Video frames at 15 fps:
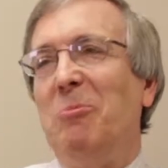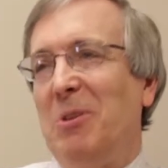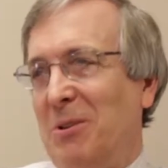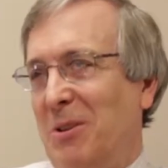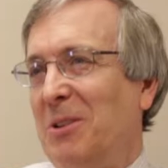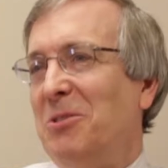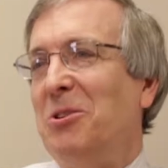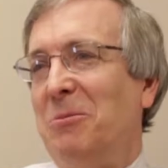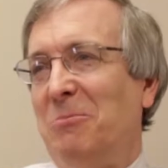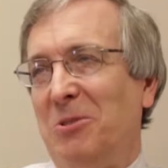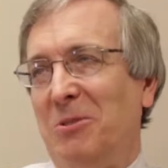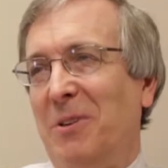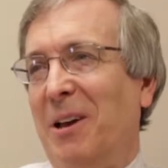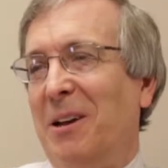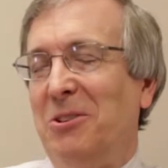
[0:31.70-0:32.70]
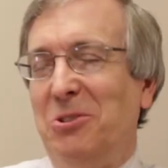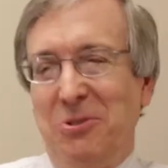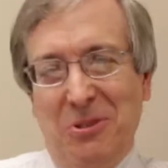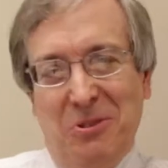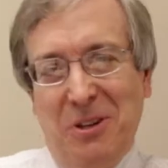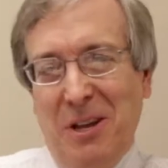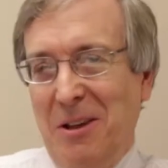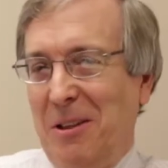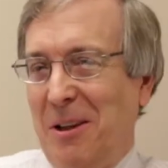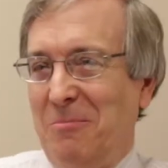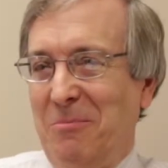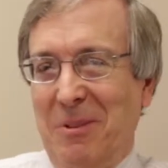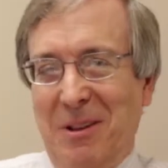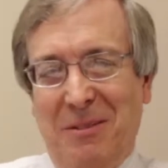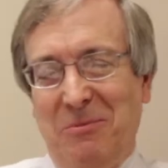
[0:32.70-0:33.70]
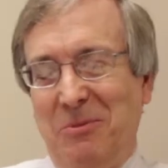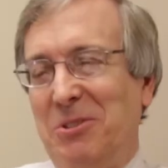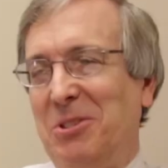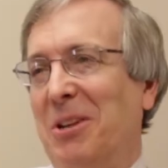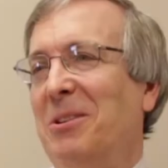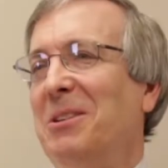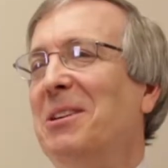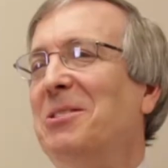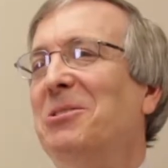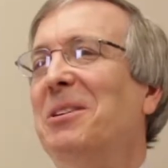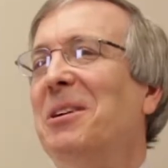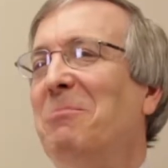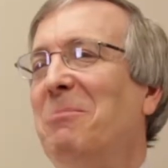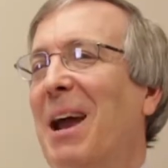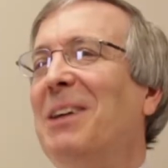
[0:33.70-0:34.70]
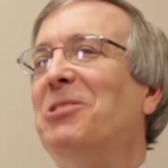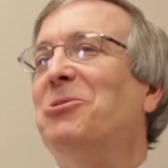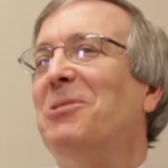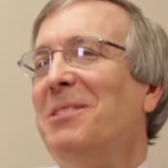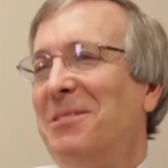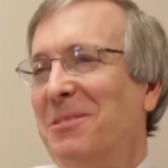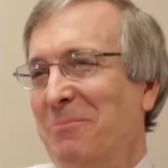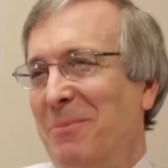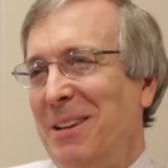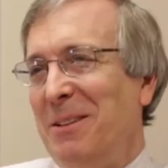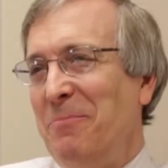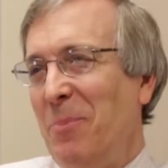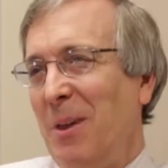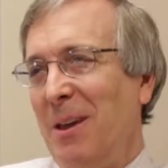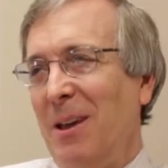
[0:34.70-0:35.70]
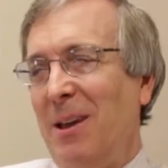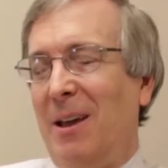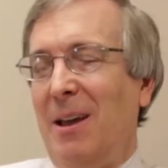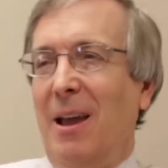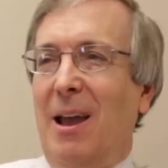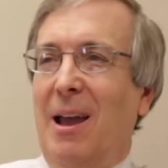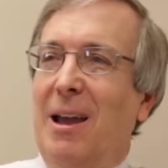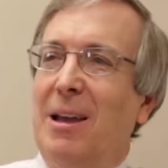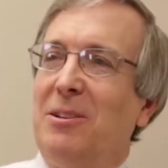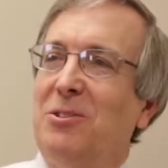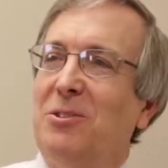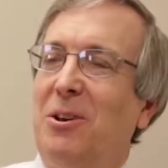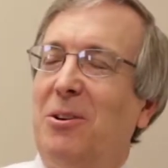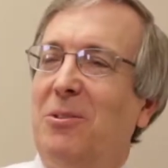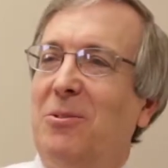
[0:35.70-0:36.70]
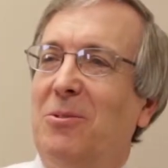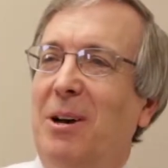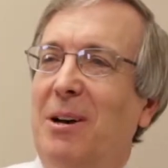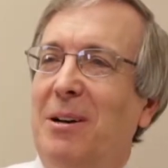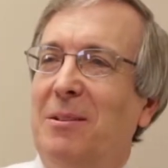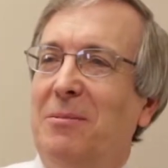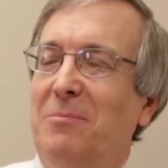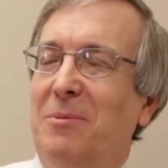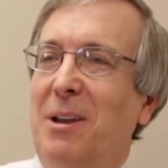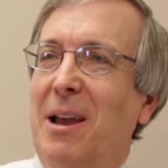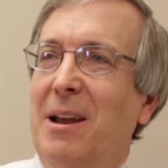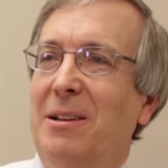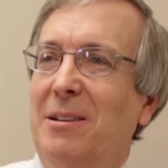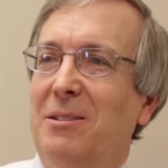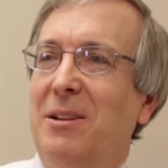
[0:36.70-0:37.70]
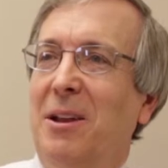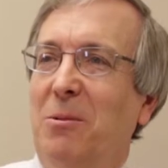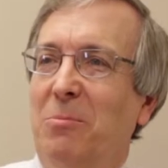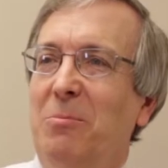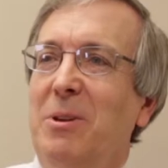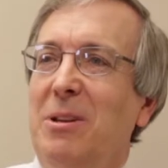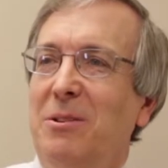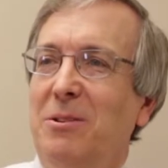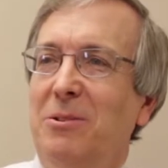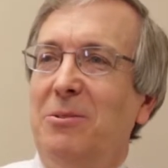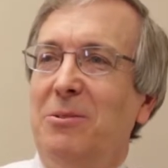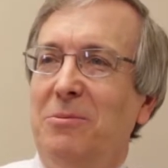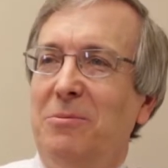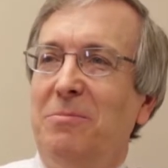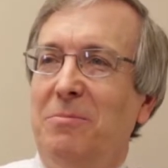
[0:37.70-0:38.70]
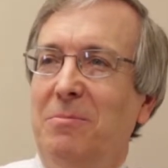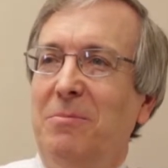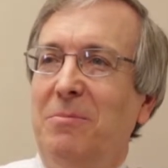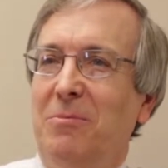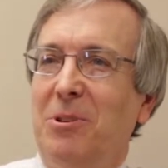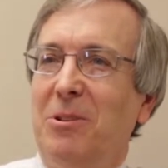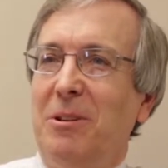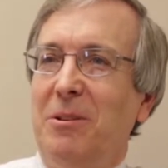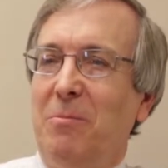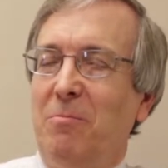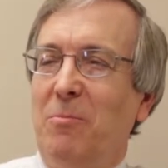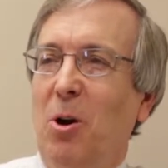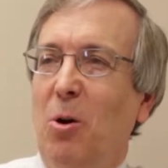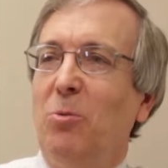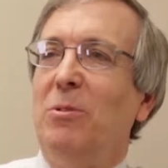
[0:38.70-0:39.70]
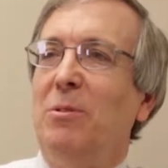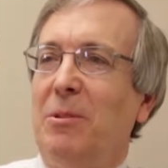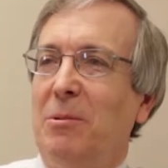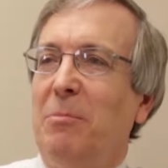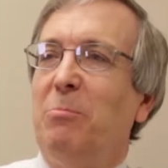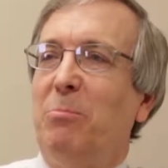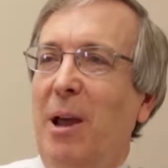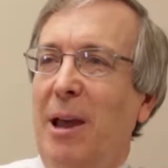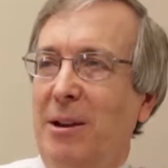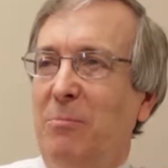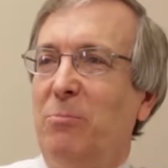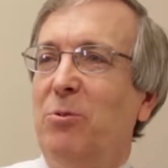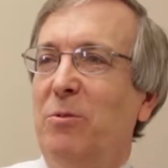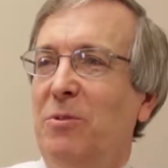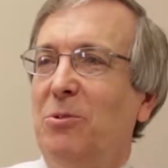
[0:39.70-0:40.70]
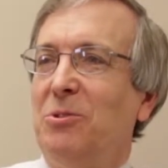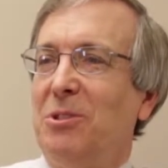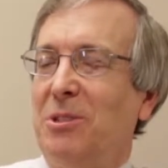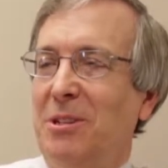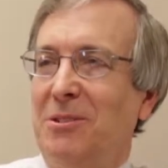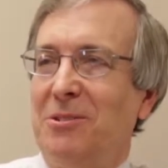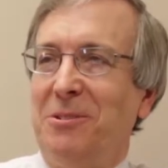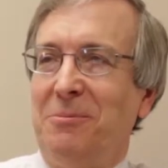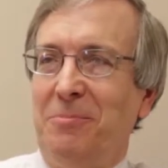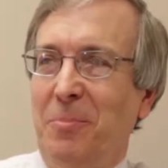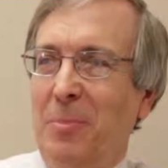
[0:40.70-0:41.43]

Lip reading: in terms of that. As you can tell, selling doesn't come naturally to me. And so Dan has helped me to really hone and improve those skills.